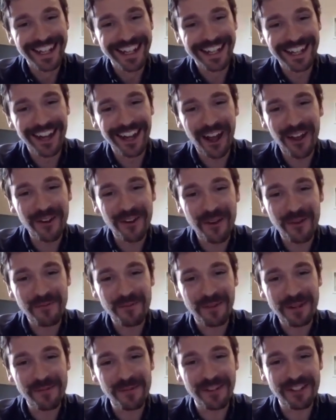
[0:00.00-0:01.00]
you know, and
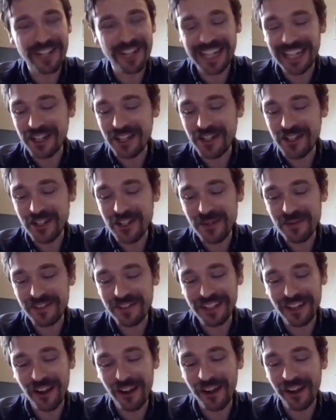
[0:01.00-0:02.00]
pretty much any YouTube
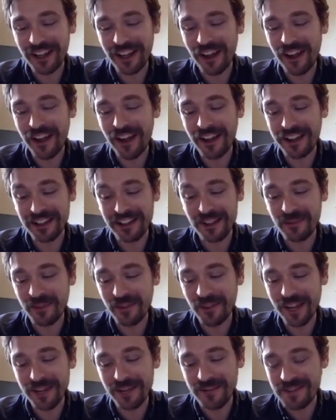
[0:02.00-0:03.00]
video I
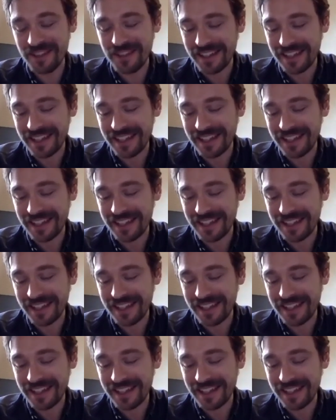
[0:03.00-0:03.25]
sometimes,